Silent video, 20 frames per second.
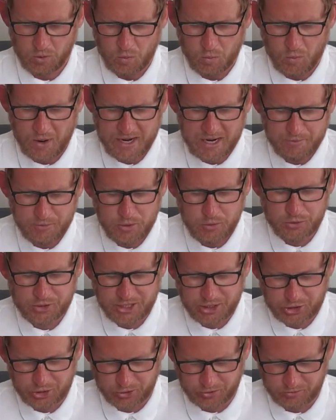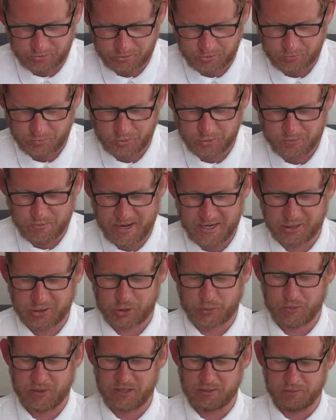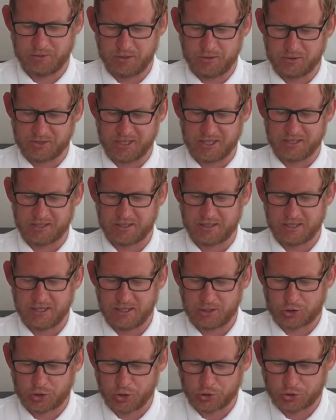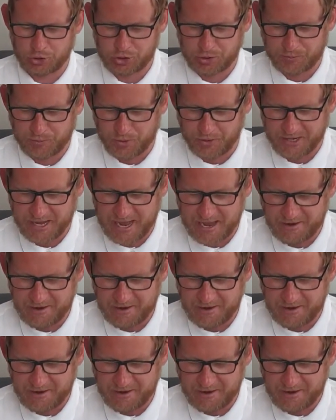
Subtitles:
When a musician would make sweet music, he touches upon